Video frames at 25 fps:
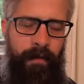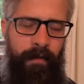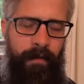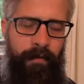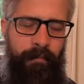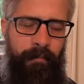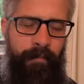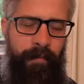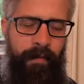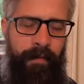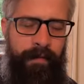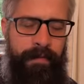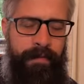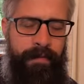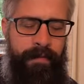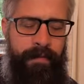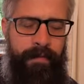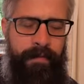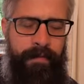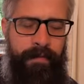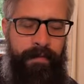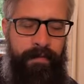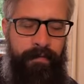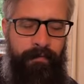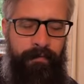in
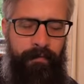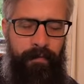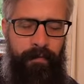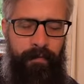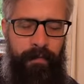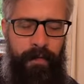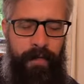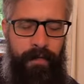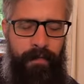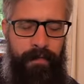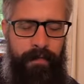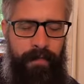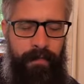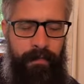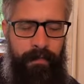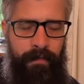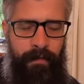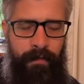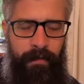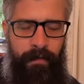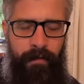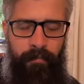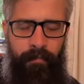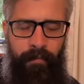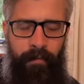places of creation
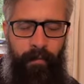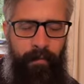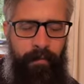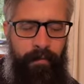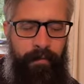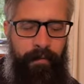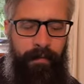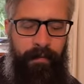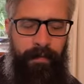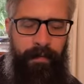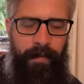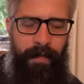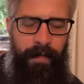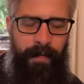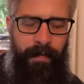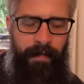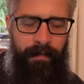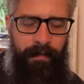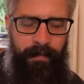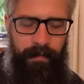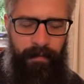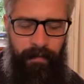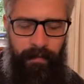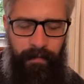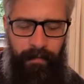that are broken
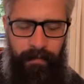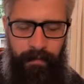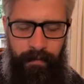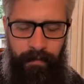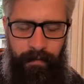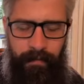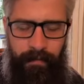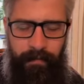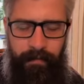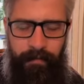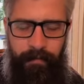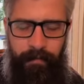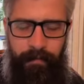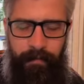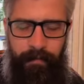and in need.